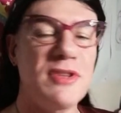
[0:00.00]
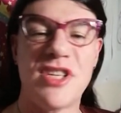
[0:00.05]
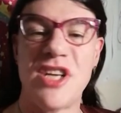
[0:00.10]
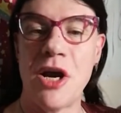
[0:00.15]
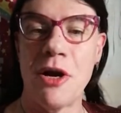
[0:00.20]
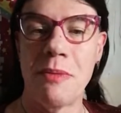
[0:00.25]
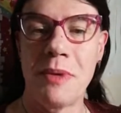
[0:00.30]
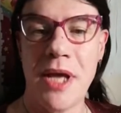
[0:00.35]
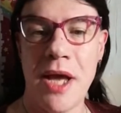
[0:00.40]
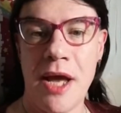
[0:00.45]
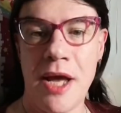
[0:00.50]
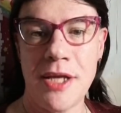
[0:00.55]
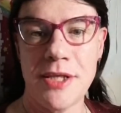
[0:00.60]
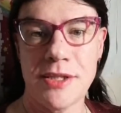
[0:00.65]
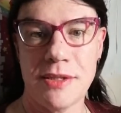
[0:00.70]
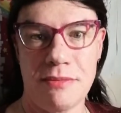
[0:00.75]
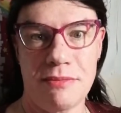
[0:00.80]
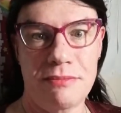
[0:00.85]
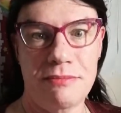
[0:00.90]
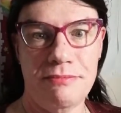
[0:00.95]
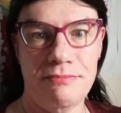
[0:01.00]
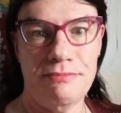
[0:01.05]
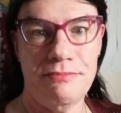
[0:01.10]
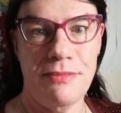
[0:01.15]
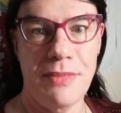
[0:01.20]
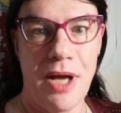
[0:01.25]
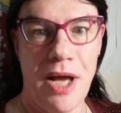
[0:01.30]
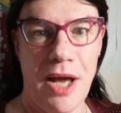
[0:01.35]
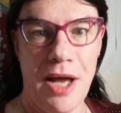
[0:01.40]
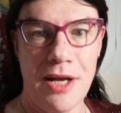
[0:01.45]
terribly handsome
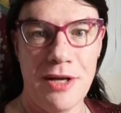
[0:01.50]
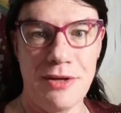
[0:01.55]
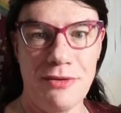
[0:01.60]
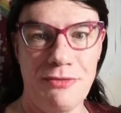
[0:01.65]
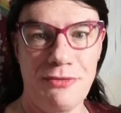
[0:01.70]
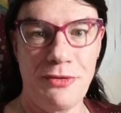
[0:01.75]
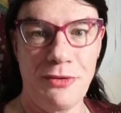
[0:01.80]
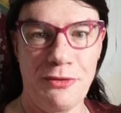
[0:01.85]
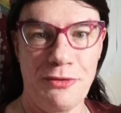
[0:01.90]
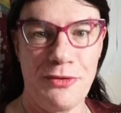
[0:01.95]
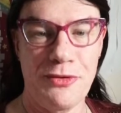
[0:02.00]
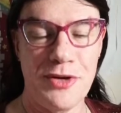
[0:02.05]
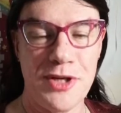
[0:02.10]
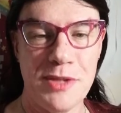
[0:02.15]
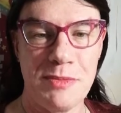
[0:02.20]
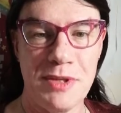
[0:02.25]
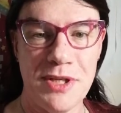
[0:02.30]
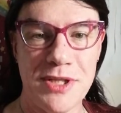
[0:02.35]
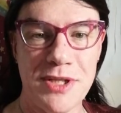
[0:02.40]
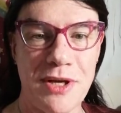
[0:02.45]
and full of charisma.